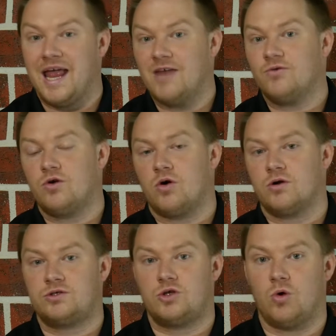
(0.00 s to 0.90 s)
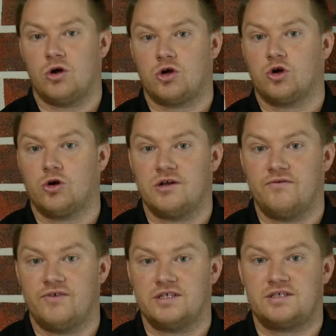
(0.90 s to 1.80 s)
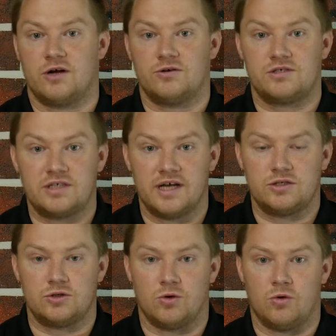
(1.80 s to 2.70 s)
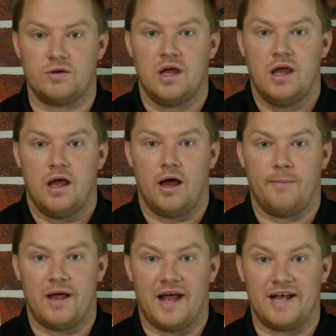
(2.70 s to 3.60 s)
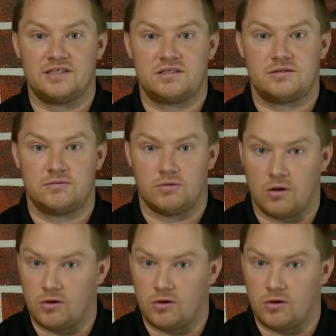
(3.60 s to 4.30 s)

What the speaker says: In regards to our current events that are scheduled, as